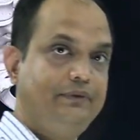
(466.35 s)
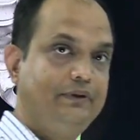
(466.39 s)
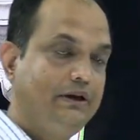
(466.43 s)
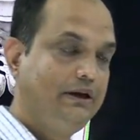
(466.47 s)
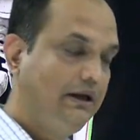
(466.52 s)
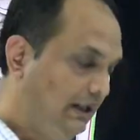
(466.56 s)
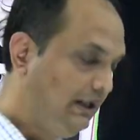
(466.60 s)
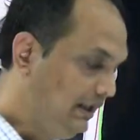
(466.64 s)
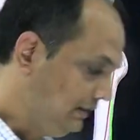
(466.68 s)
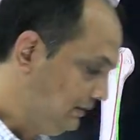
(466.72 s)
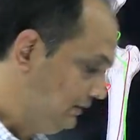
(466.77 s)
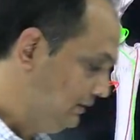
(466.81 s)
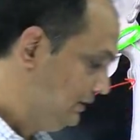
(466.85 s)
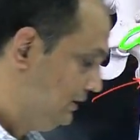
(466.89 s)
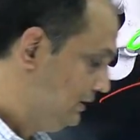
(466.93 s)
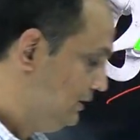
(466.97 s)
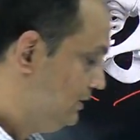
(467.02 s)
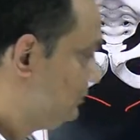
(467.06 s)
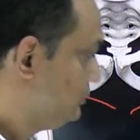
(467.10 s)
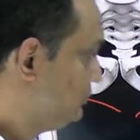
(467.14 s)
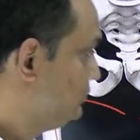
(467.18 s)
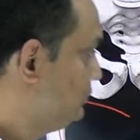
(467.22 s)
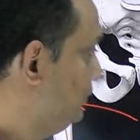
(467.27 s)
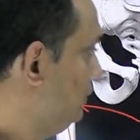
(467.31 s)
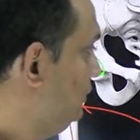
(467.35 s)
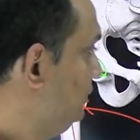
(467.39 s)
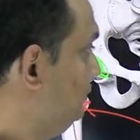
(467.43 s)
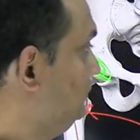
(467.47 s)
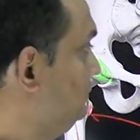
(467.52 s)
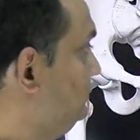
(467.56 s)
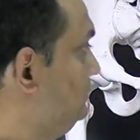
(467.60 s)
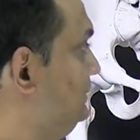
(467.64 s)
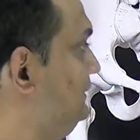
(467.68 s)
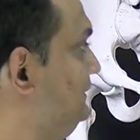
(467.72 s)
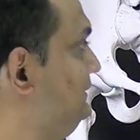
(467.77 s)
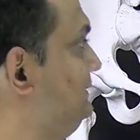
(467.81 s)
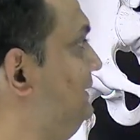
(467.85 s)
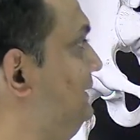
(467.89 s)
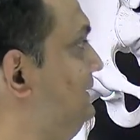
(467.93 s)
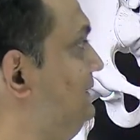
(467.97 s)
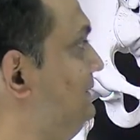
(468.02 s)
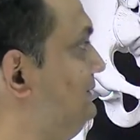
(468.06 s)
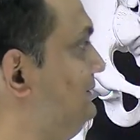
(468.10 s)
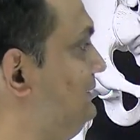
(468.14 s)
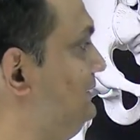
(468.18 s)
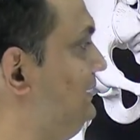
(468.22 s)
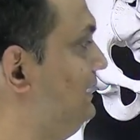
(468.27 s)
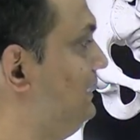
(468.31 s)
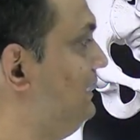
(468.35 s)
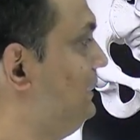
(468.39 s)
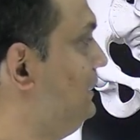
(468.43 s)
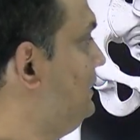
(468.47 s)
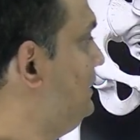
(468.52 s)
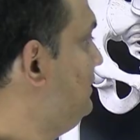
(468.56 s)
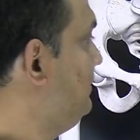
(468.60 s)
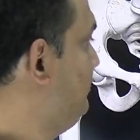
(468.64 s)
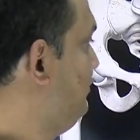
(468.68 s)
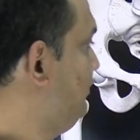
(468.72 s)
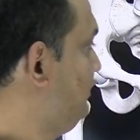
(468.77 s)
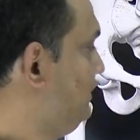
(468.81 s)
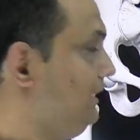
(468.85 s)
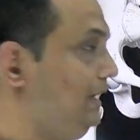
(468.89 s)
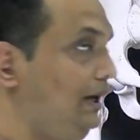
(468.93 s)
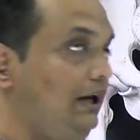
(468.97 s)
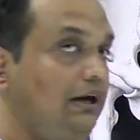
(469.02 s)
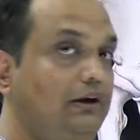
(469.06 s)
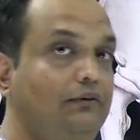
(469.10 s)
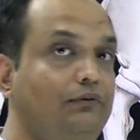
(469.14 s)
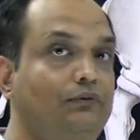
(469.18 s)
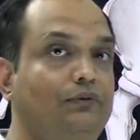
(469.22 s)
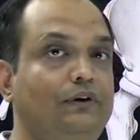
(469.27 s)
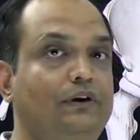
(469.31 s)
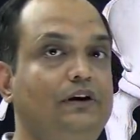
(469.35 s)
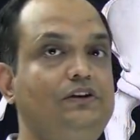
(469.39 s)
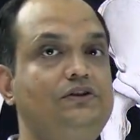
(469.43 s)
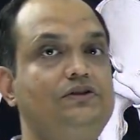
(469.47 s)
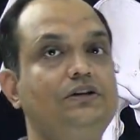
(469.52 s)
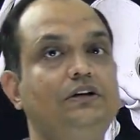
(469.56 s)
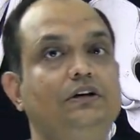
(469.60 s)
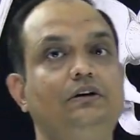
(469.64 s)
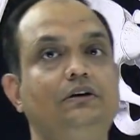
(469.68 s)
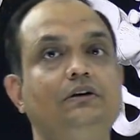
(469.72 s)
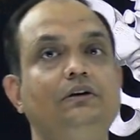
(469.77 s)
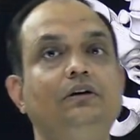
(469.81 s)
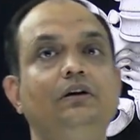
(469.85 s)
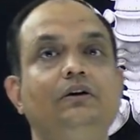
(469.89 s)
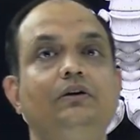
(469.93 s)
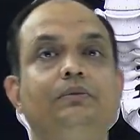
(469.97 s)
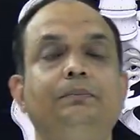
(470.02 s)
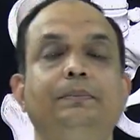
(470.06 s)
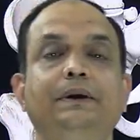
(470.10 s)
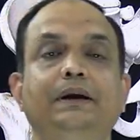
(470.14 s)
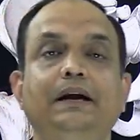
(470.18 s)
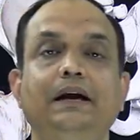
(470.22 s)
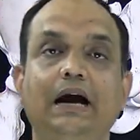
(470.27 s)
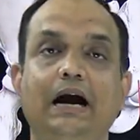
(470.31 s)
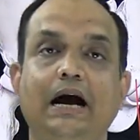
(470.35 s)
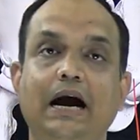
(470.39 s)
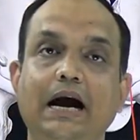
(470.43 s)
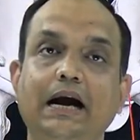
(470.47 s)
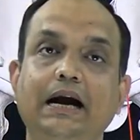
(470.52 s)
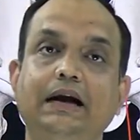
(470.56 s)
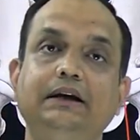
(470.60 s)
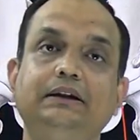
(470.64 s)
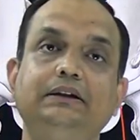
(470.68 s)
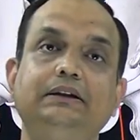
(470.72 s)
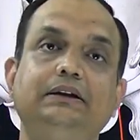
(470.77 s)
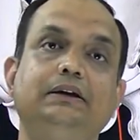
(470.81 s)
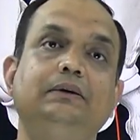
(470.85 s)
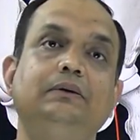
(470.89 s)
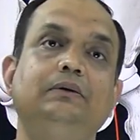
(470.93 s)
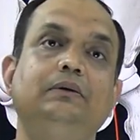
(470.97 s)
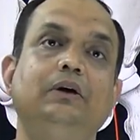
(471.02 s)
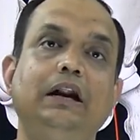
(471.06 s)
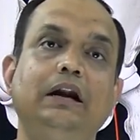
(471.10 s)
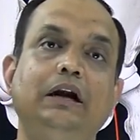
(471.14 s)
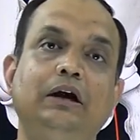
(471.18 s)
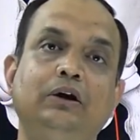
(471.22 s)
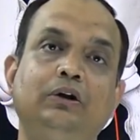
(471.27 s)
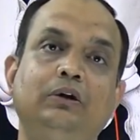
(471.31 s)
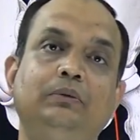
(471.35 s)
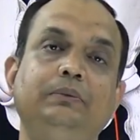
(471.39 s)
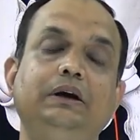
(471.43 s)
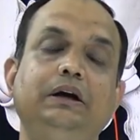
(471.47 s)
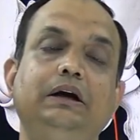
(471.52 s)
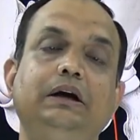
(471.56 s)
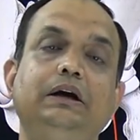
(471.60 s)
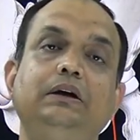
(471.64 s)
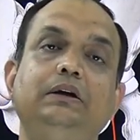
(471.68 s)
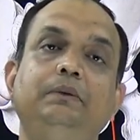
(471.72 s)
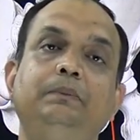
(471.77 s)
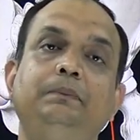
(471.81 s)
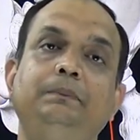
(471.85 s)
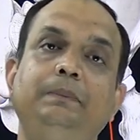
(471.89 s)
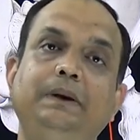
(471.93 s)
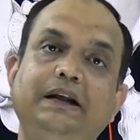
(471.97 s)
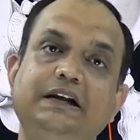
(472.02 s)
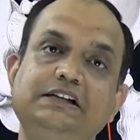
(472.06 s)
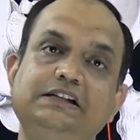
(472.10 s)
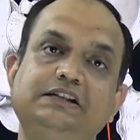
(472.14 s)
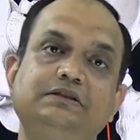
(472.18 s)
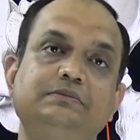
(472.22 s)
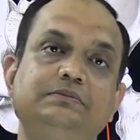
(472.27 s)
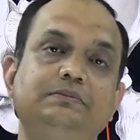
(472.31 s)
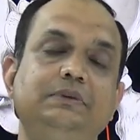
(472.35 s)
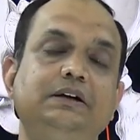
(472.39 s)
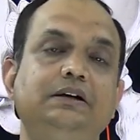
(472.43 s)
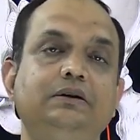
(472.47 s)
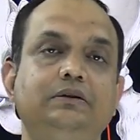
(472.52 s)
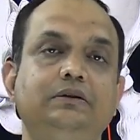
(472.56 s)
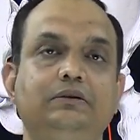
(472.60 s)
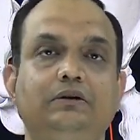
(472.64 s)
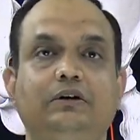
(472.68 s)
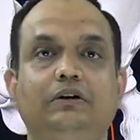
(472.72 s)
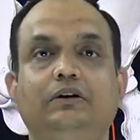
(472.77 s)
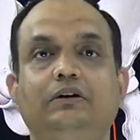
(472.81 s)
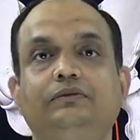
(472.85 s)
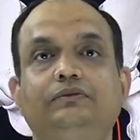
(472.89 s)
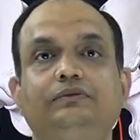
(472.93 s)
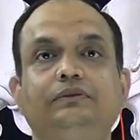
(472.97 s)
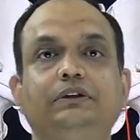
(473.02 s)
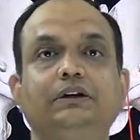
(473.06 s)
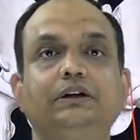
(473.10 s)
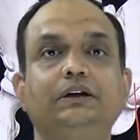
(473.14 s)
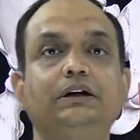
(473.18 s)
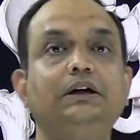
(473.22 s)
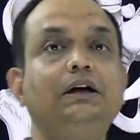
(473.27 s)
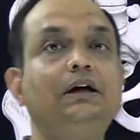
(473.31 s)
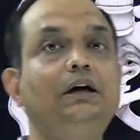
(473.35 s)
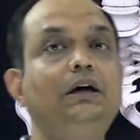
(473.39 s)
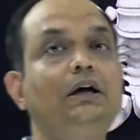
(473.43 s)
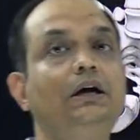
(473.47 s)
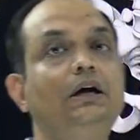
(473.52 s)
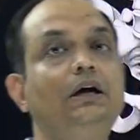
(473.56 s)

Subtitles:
Clear? So this is the key feature behind the anatomical placement of the